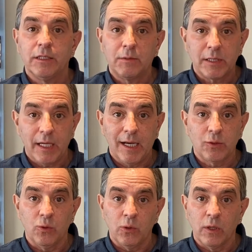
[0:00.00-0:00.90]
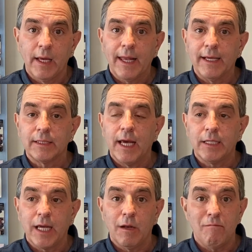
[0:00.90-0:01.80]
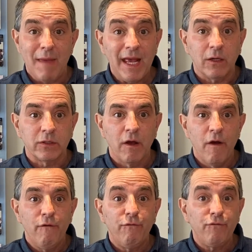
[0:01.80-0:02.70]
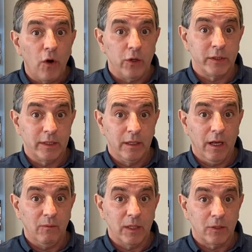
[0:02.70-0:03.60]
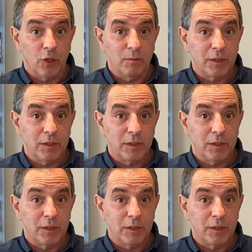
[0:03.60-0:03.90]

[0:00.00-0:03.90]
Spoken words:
especially high school and less educated males, falls in real terms.